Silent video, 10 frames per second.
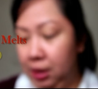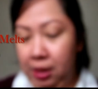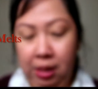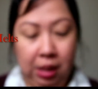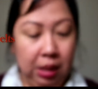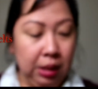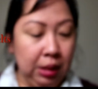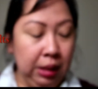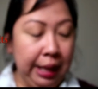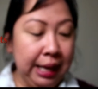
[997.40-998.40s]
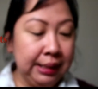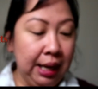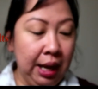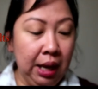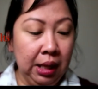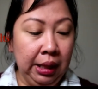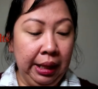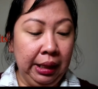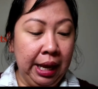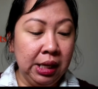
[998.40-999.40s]
The
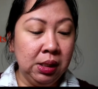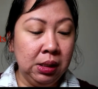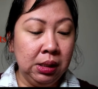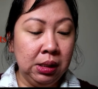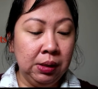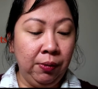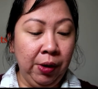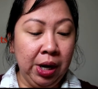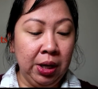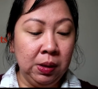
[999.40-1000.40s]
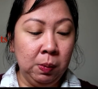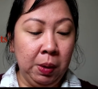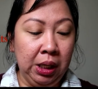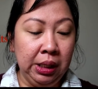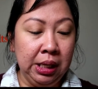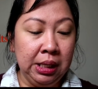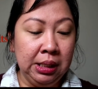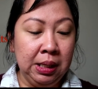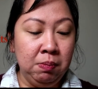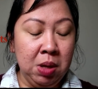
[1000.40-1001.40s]
last fragrance melt
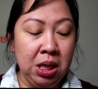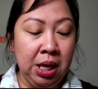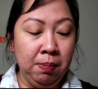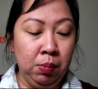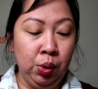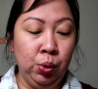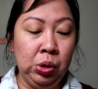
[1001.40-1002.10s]
is the midnight blue